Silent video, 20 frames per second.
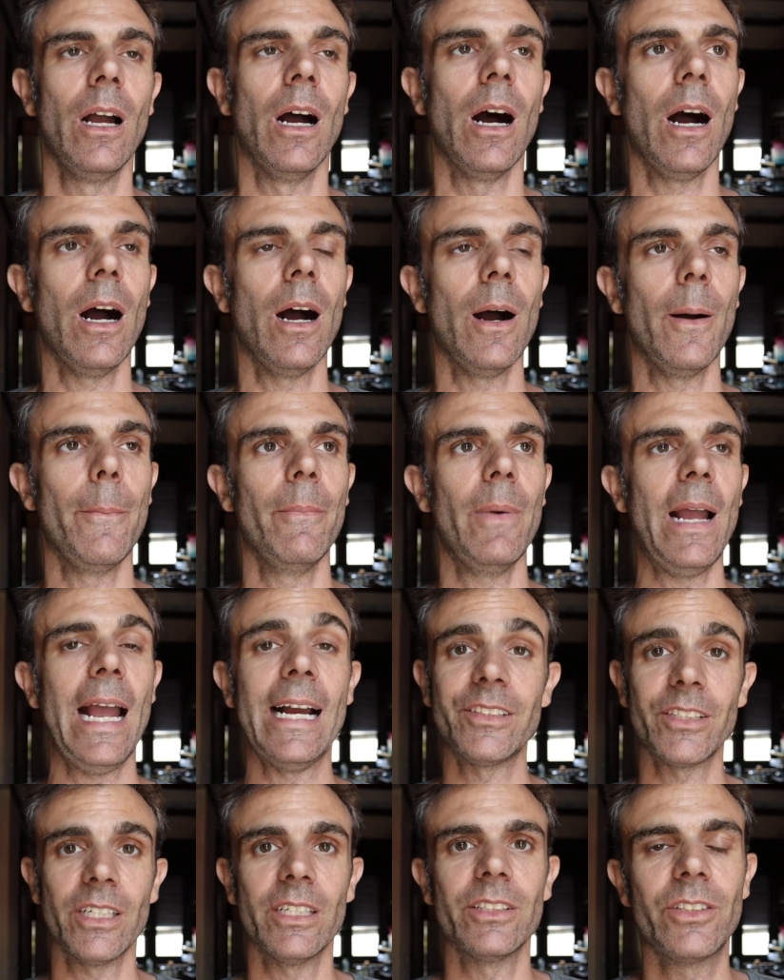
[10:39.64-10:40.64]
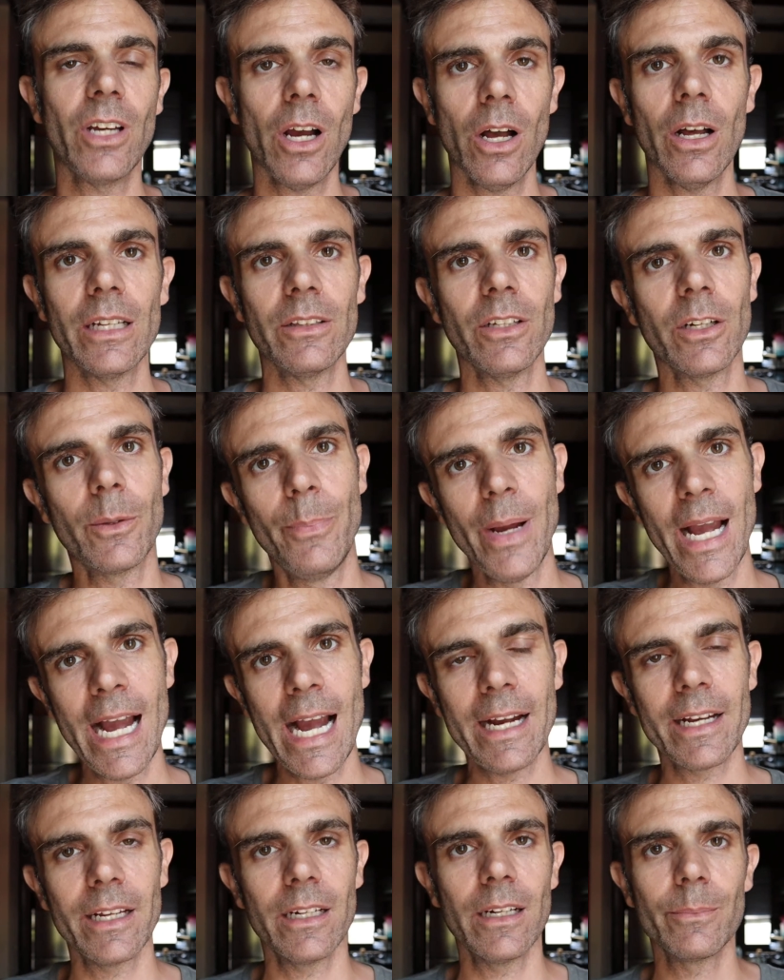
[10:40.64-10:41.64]
um, as an adult, I look
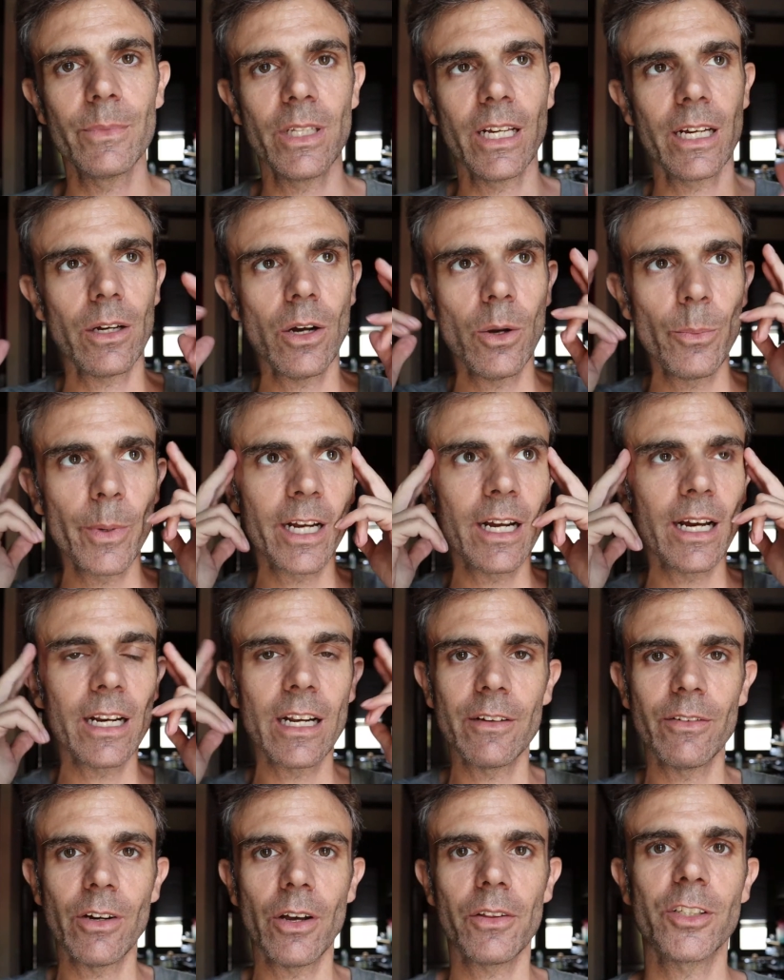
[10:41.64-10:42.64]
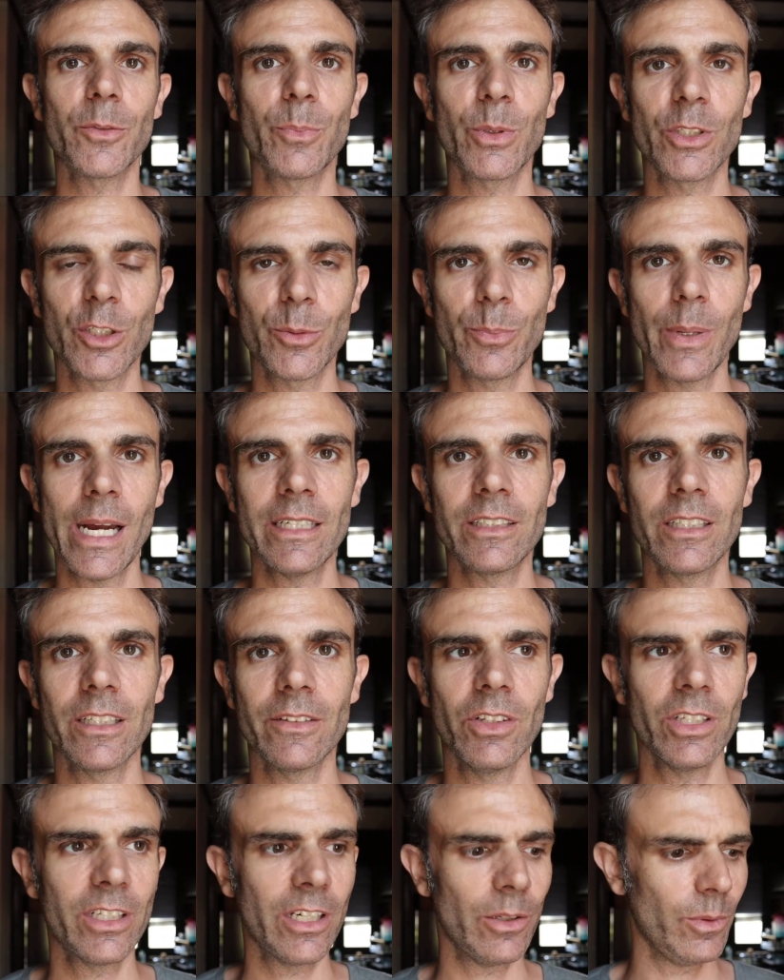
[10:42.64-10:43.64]
back and I'm like, oh my God, I have all this
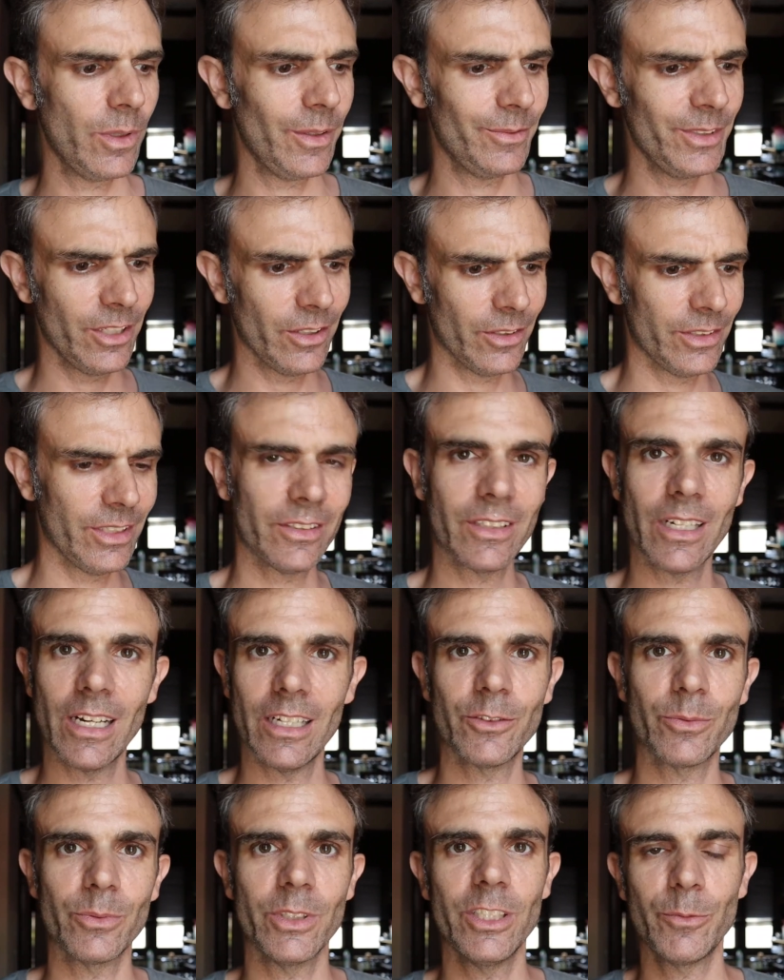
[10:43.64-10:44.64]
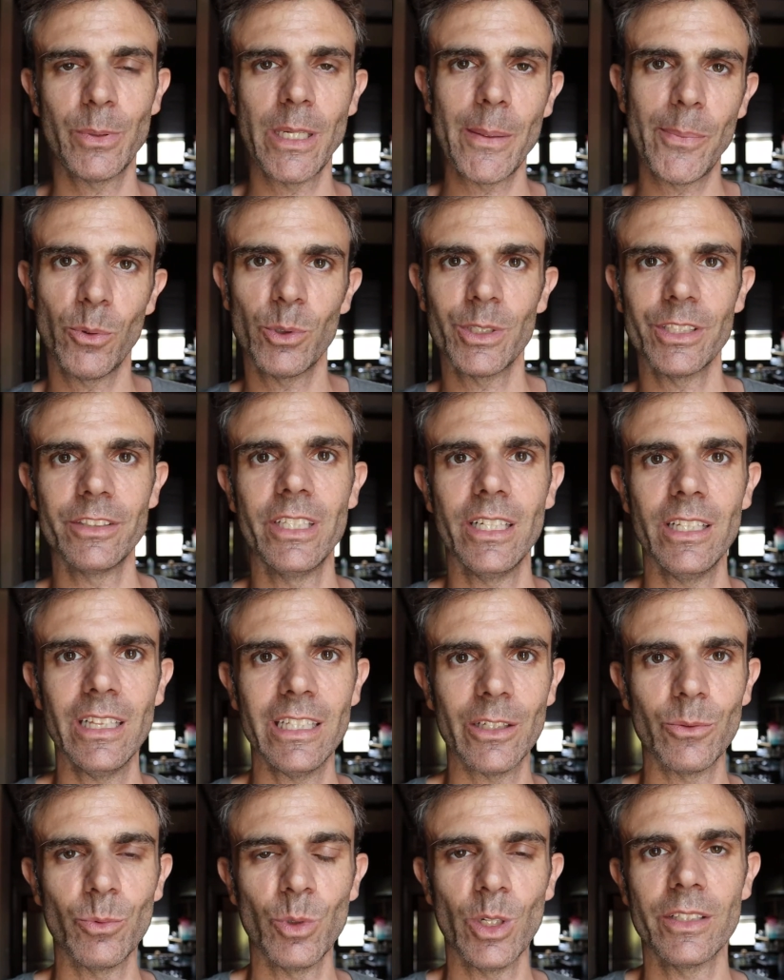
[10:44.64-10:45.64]
perspective. Look at what, you know, these guys, these people were
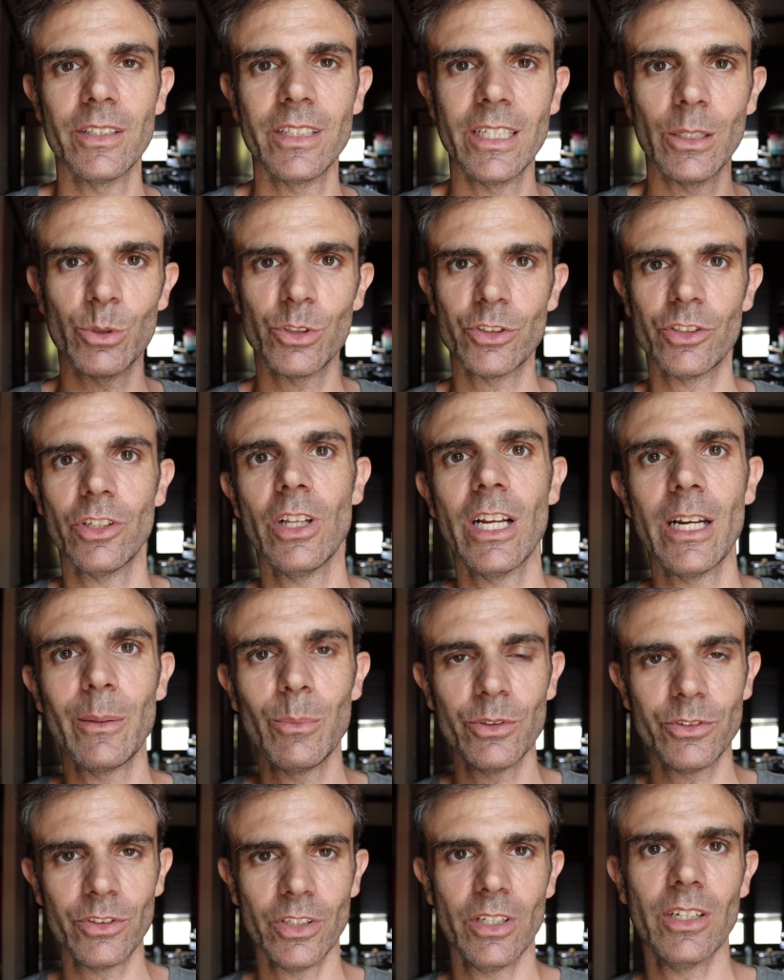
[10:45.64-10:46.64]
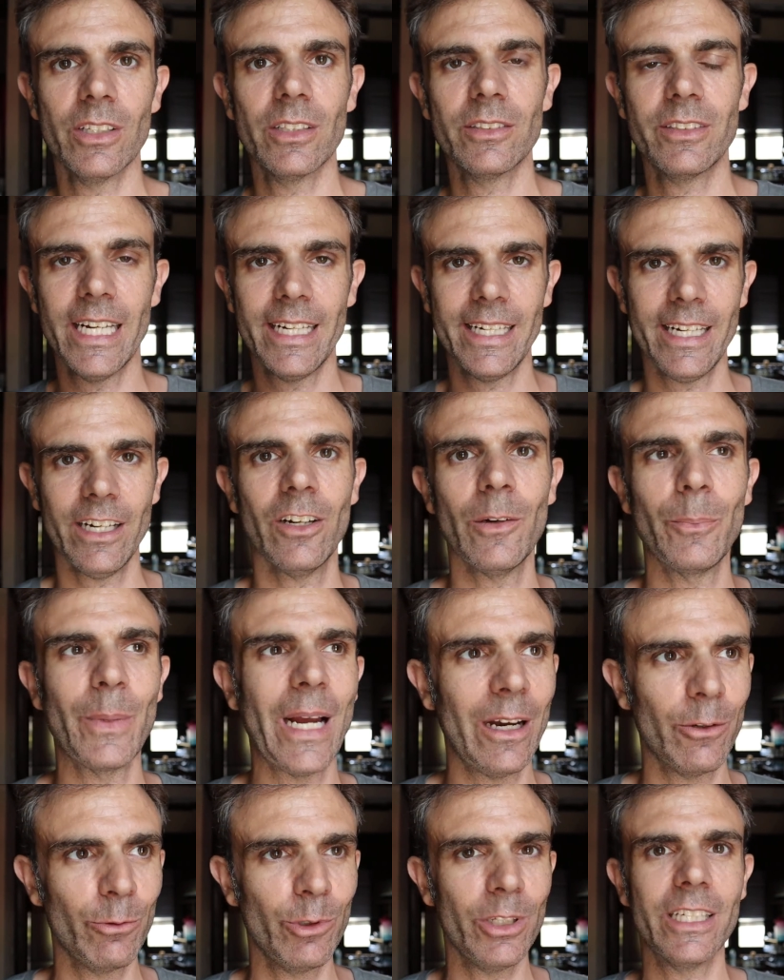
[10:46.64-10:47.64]
dealing with and they were still able to take care of me.
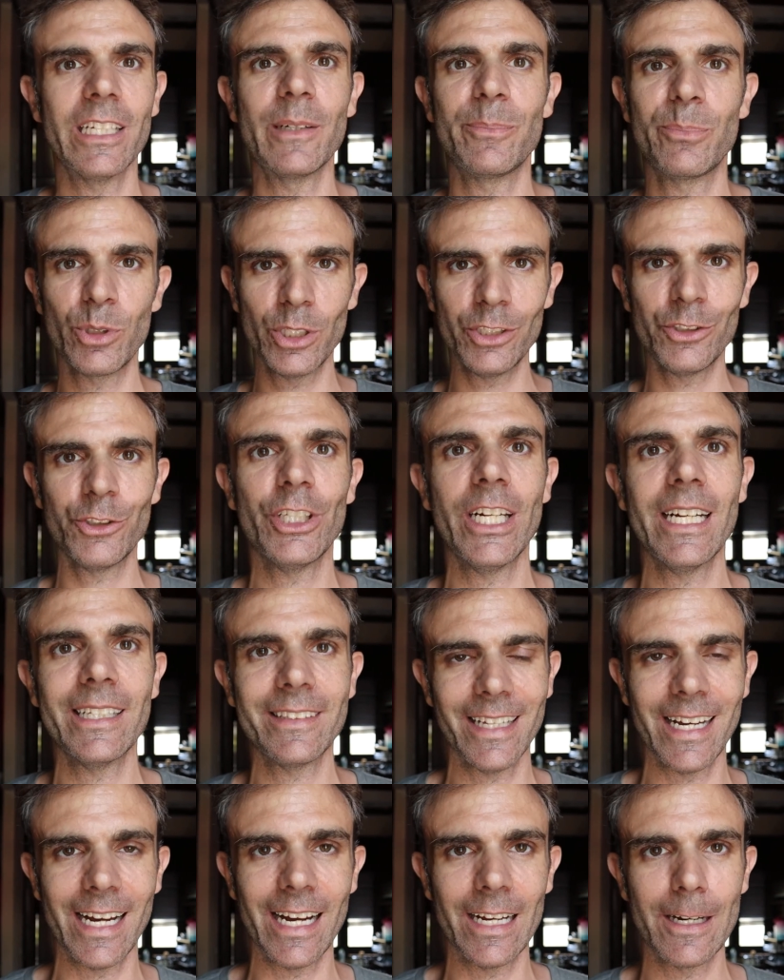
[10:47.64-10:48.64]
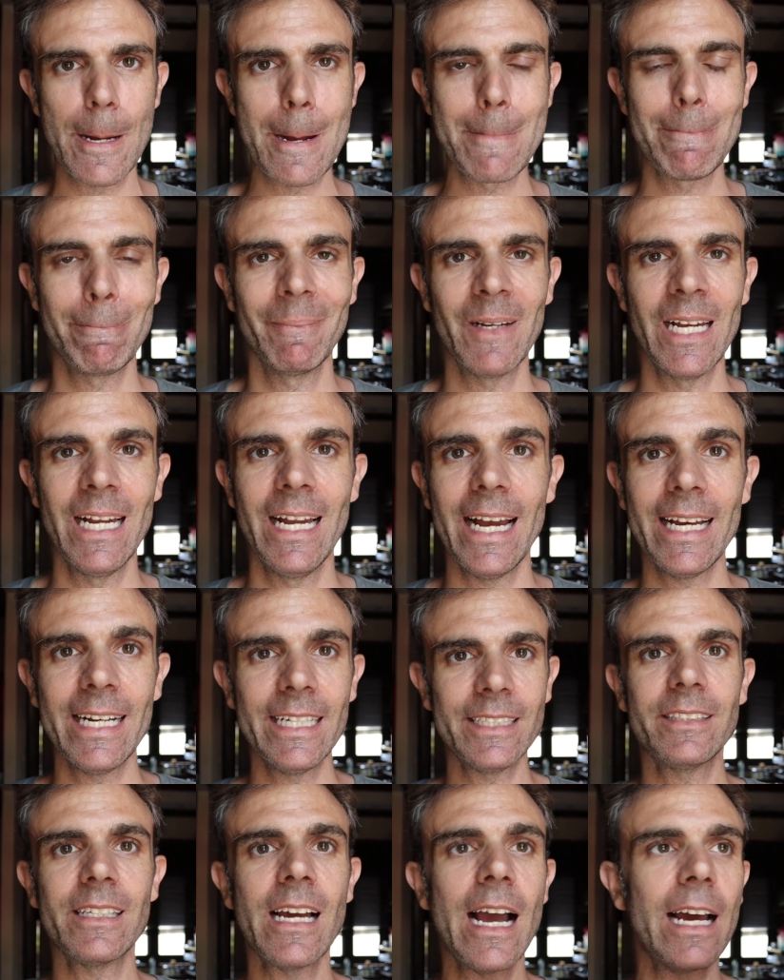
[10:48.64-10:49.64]
I really appreciate that. And
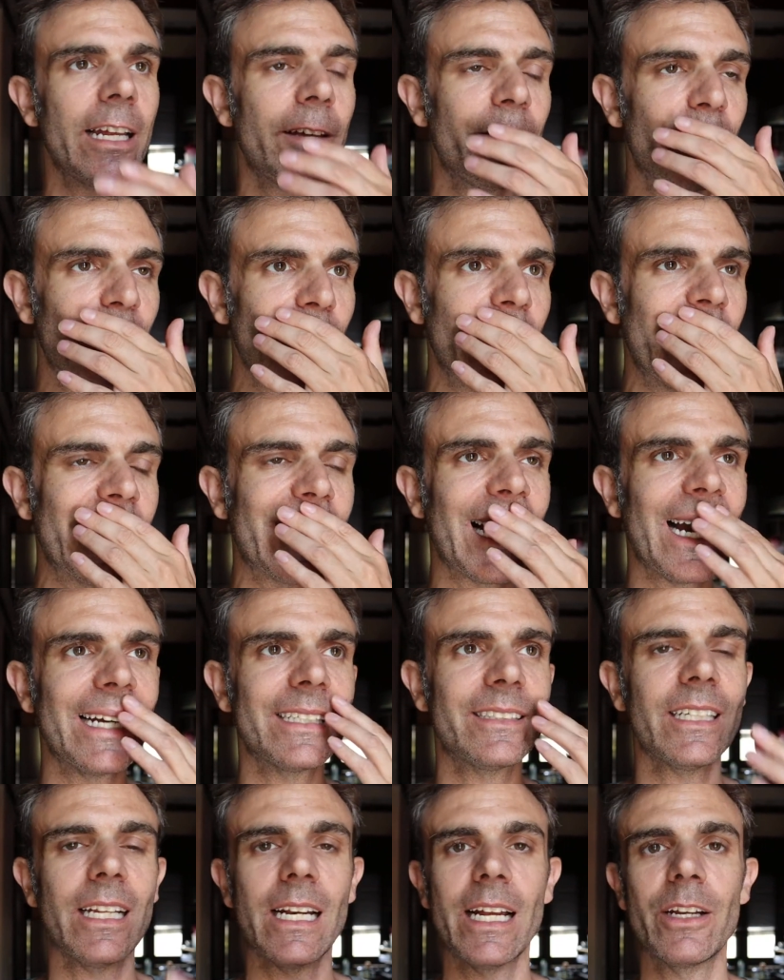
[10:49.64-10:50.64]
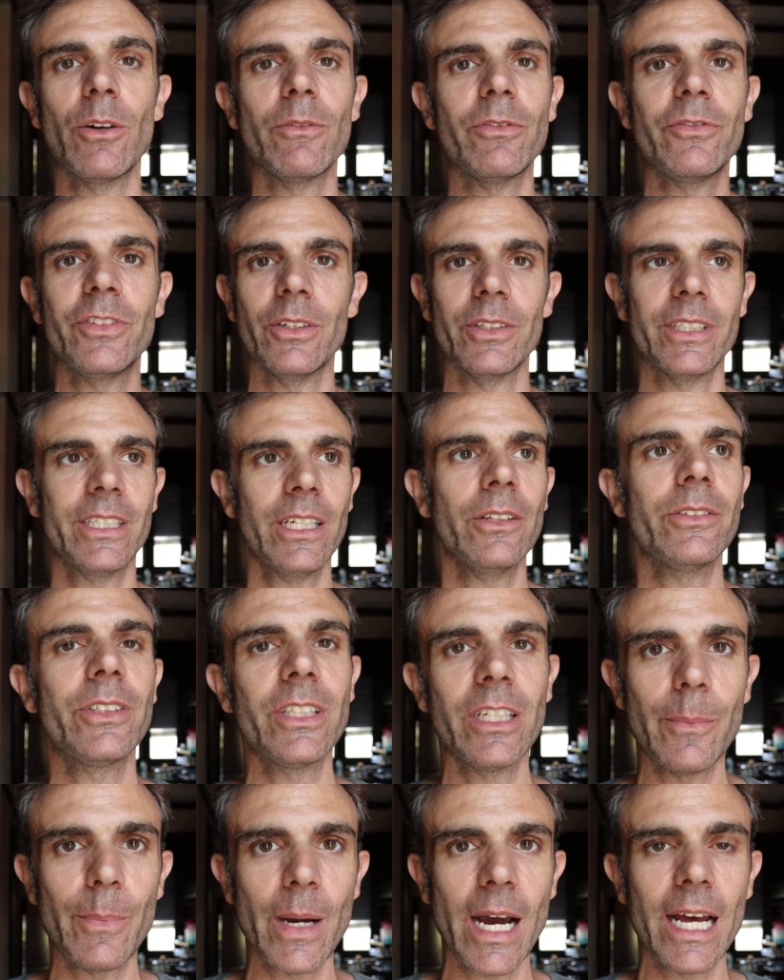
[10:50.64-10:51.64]
it's not even like I said, I don't feel
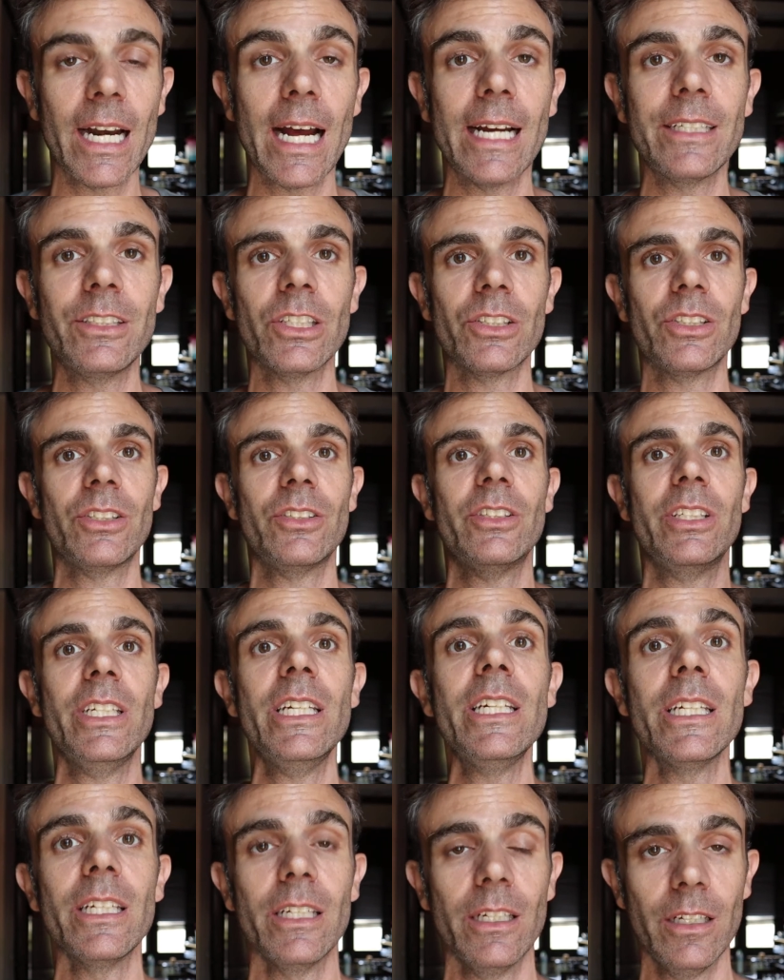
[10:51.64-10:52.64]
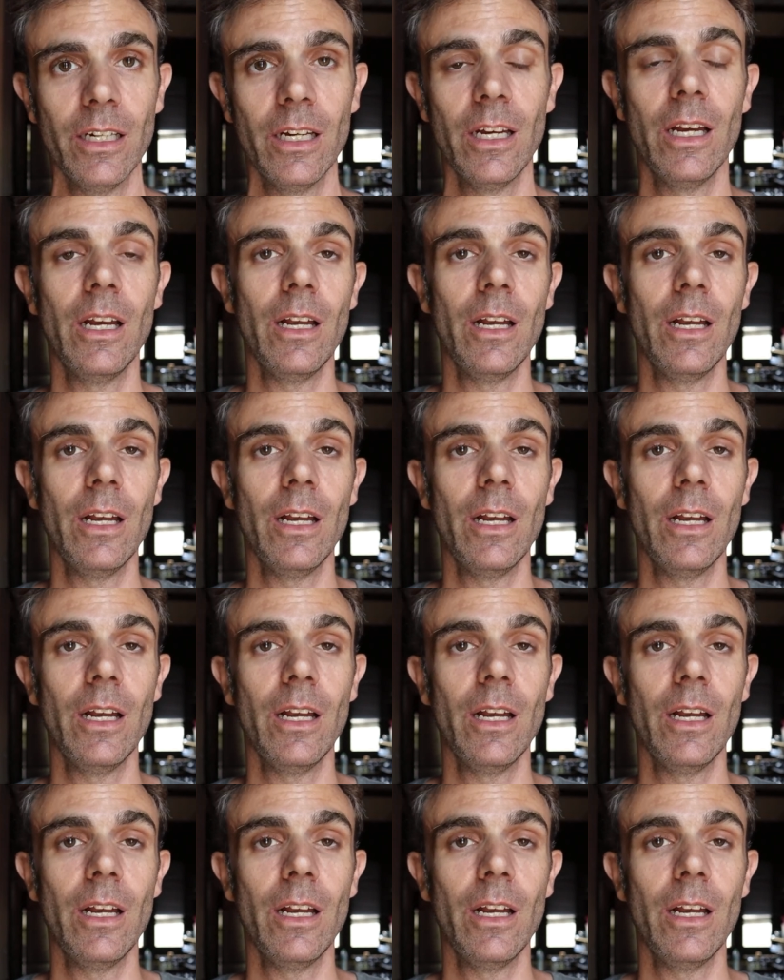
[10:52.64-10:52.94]
guilty about it. I just see